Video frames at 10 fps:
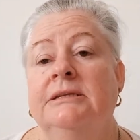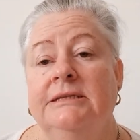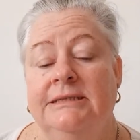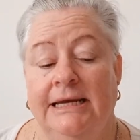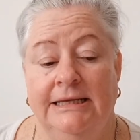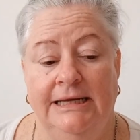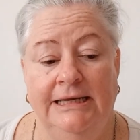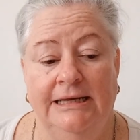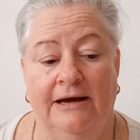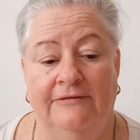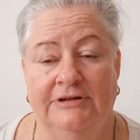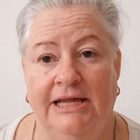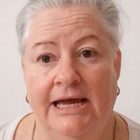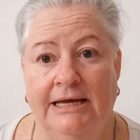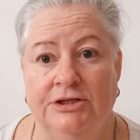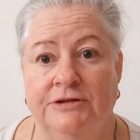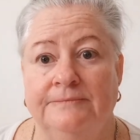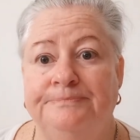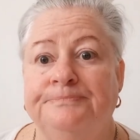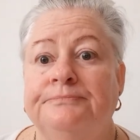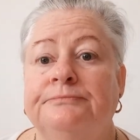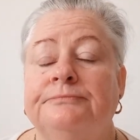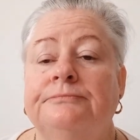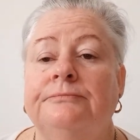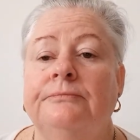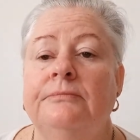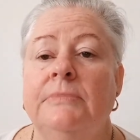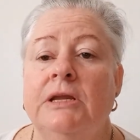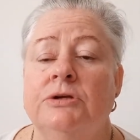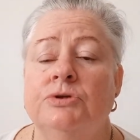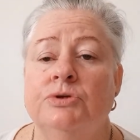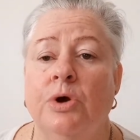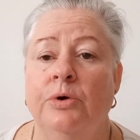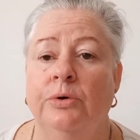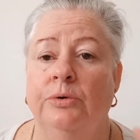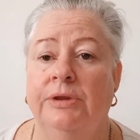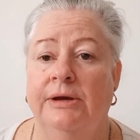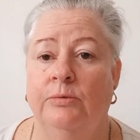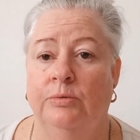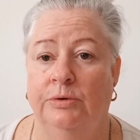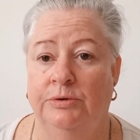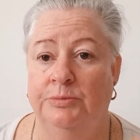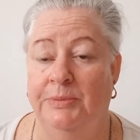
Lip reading: second Eid after the Hajj. So there would